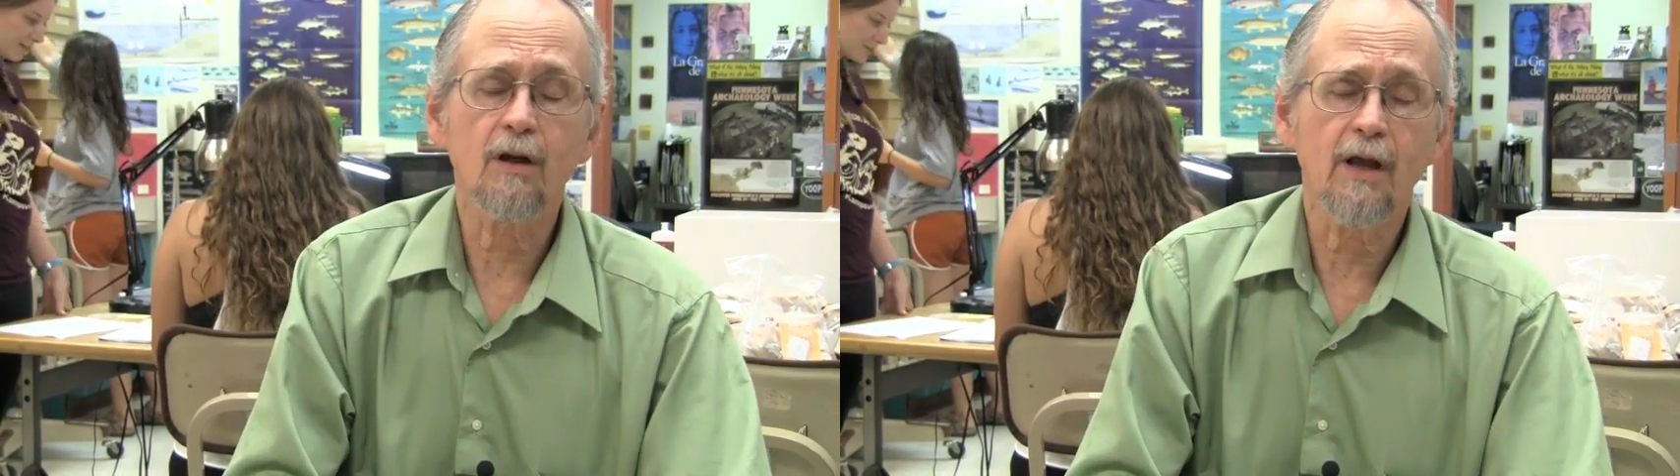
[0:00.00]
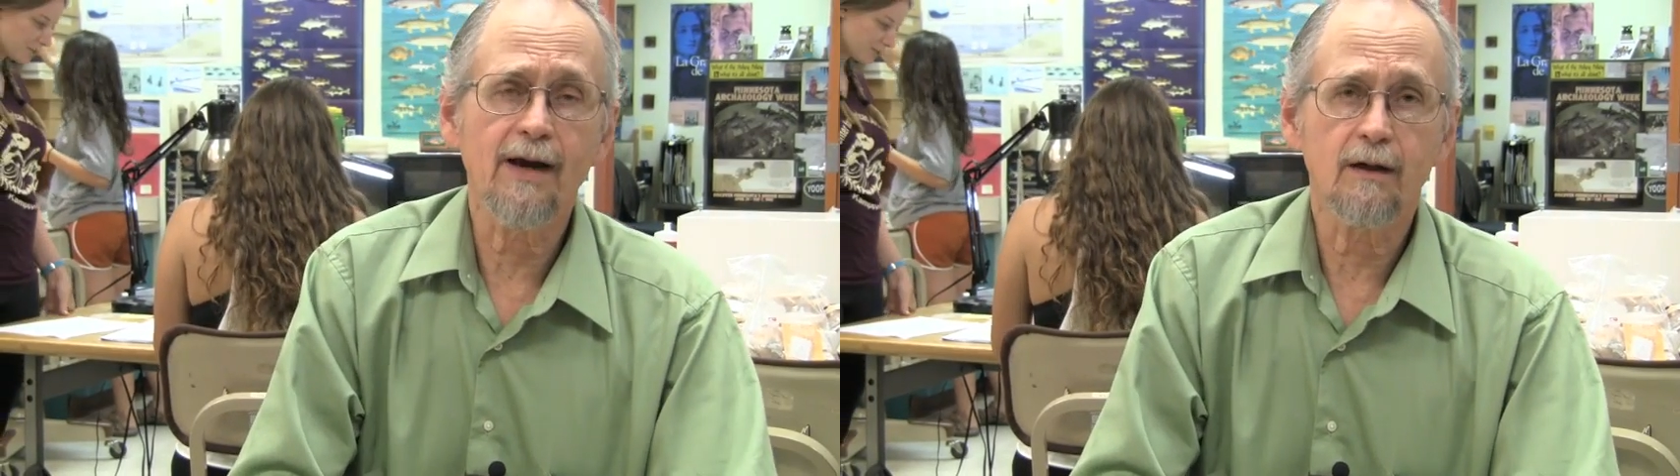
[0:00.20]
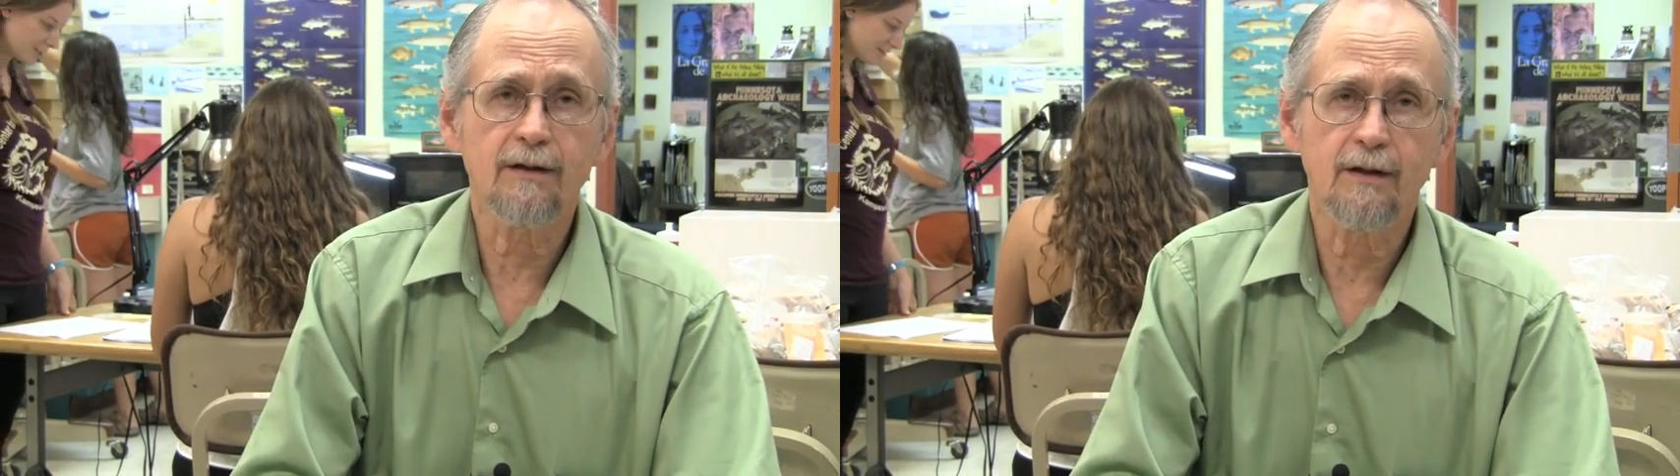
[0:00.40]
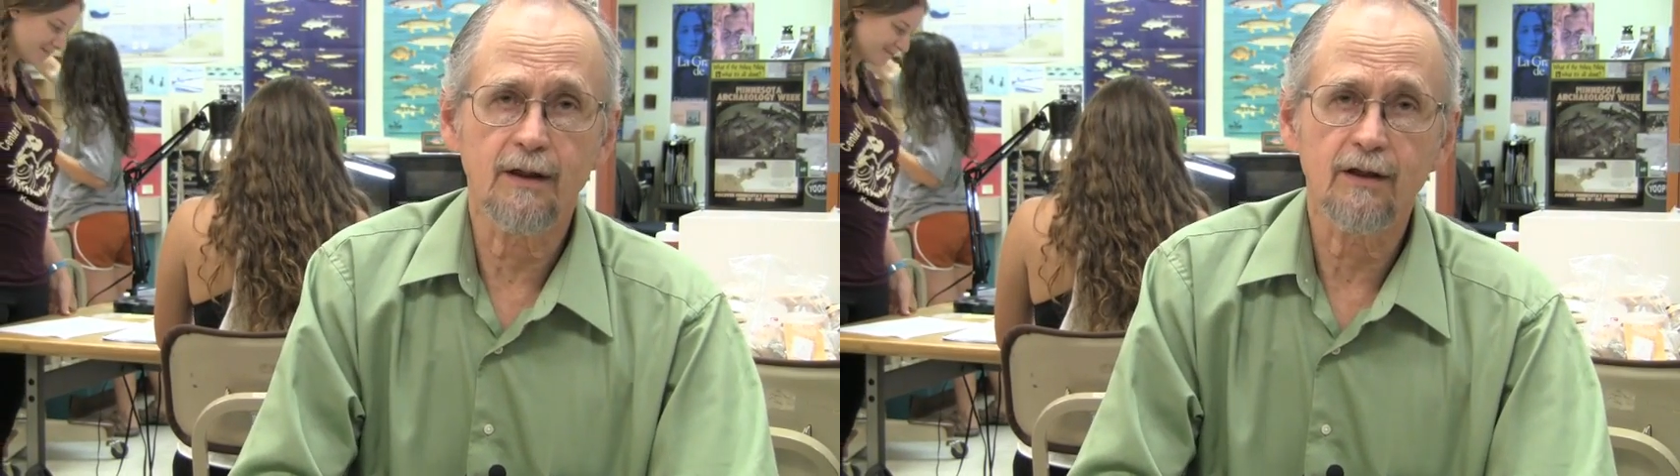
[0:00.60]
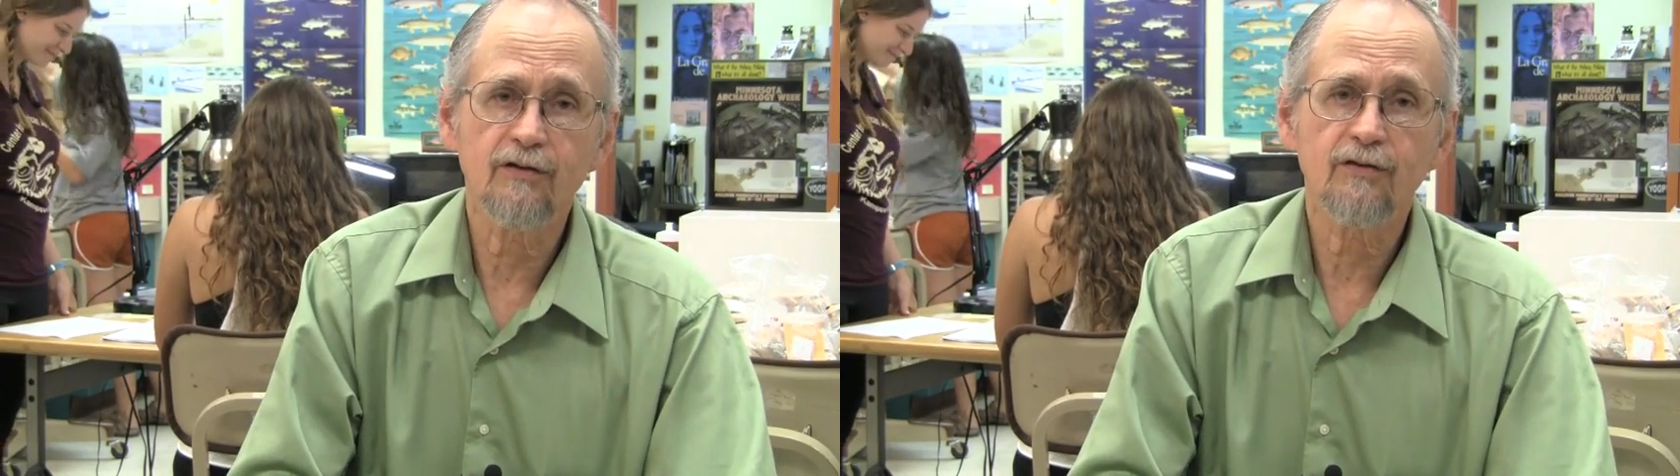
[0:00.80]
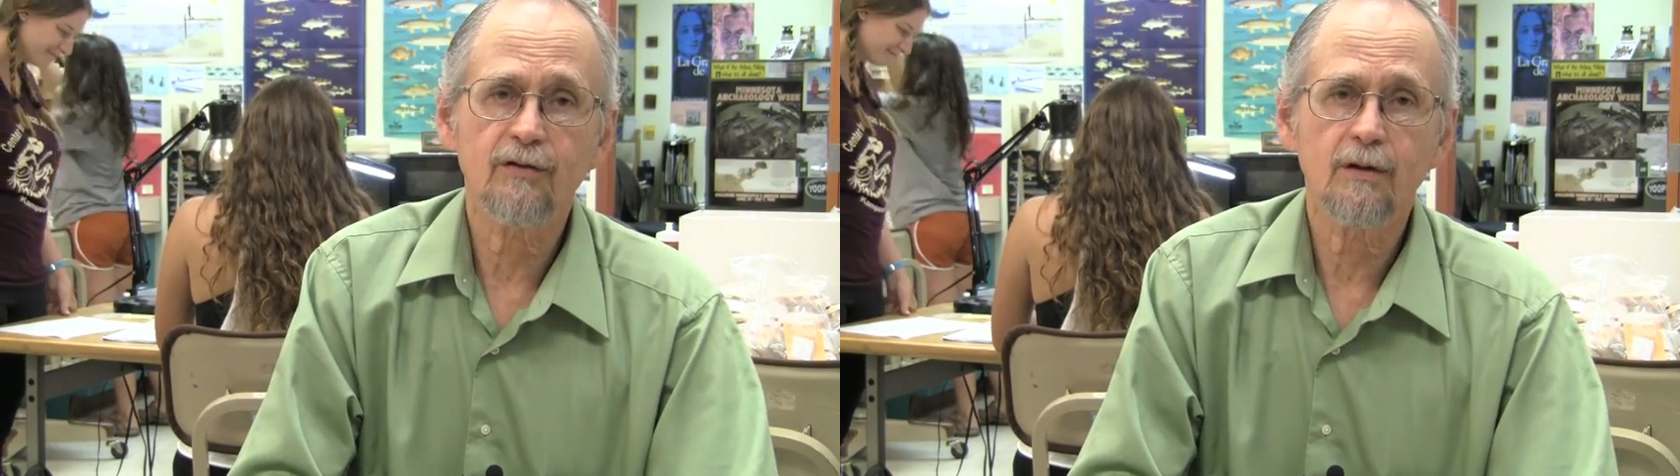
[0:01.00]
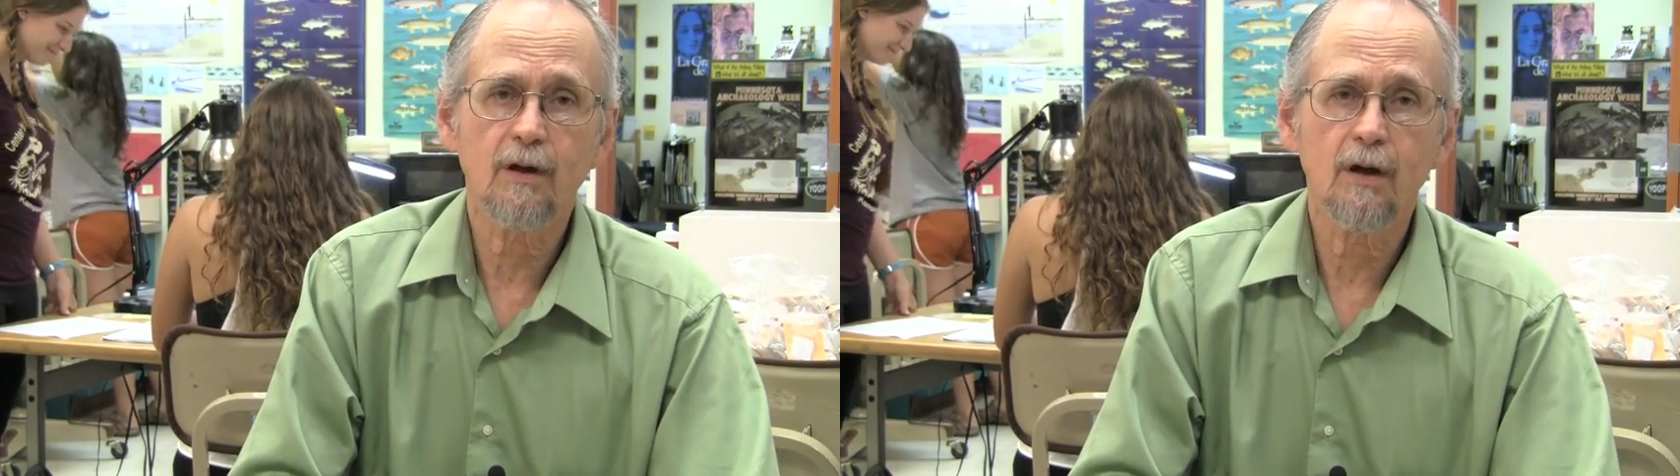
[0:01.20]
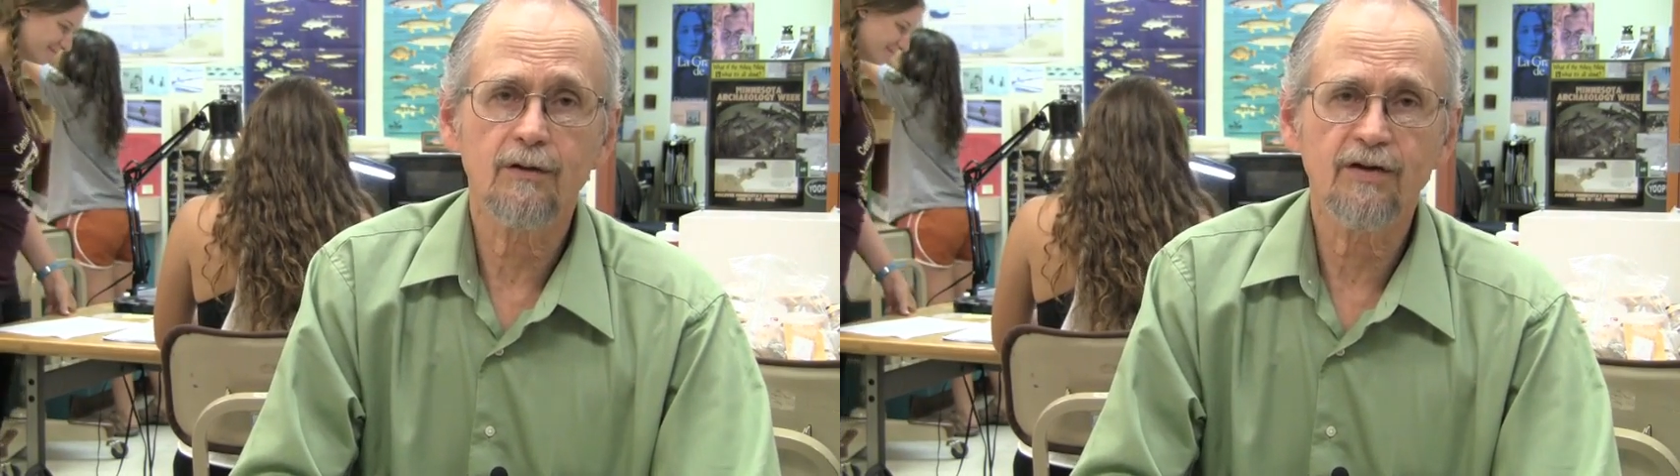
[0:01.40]
layer to this
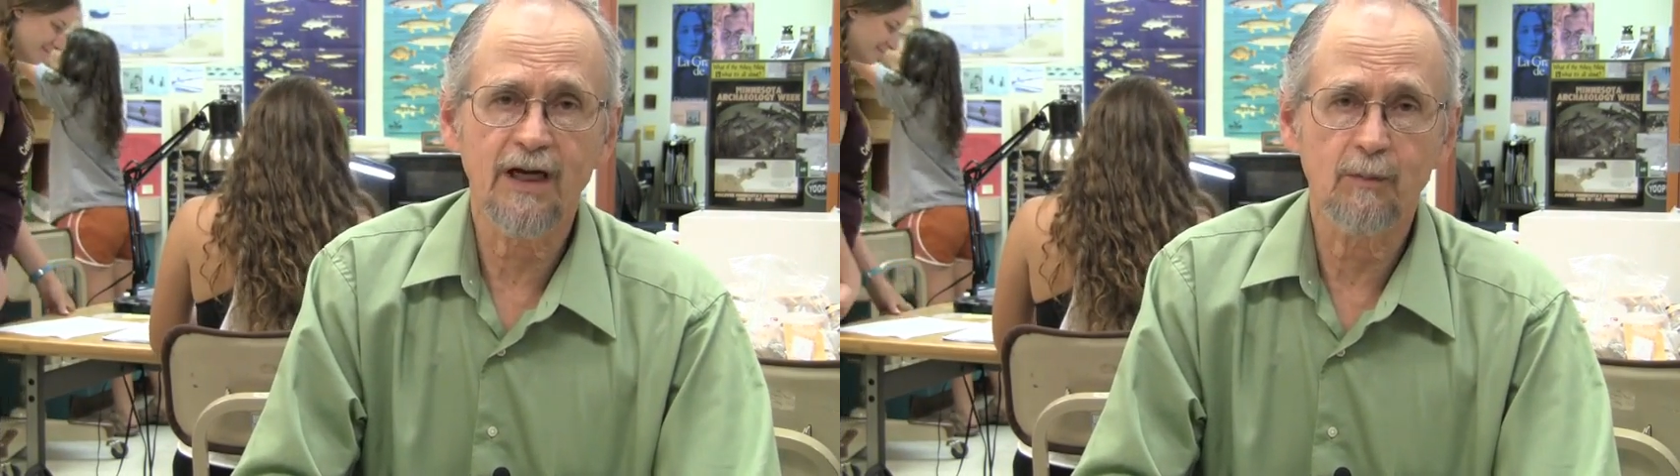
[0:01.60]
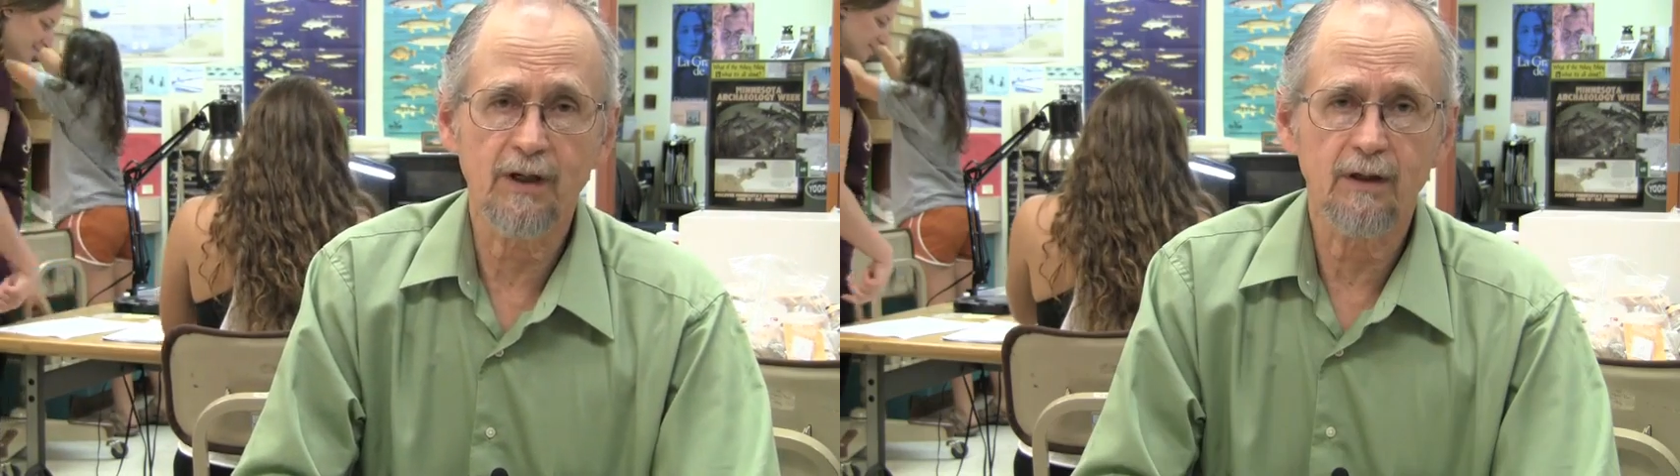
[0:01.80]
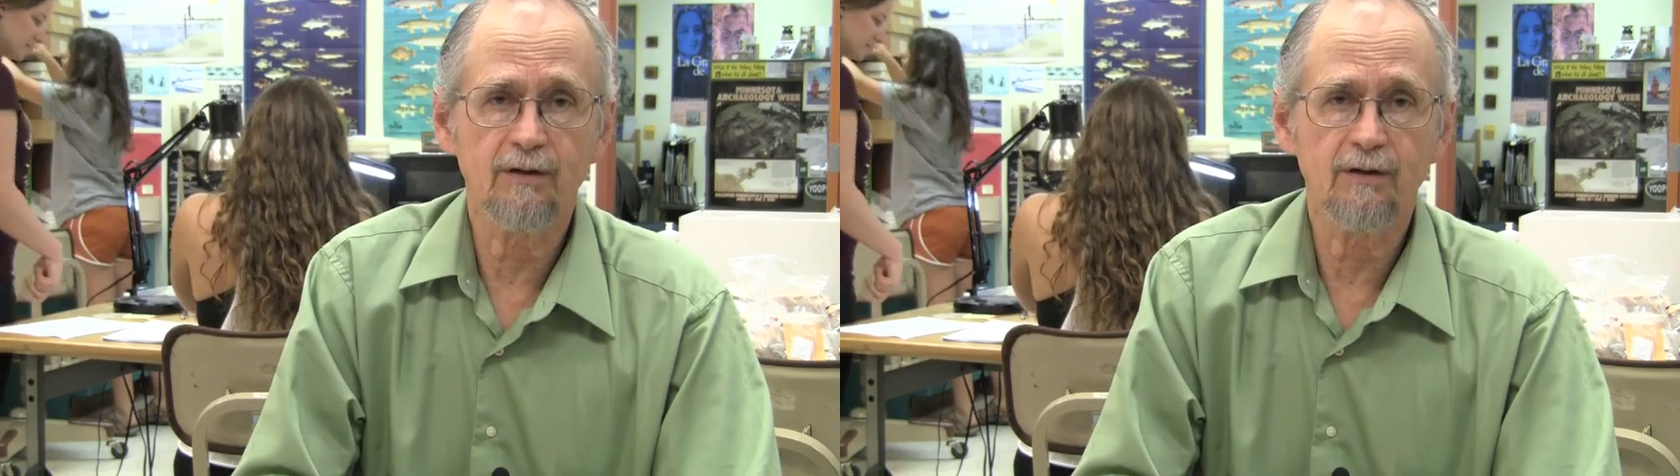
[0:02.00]
taming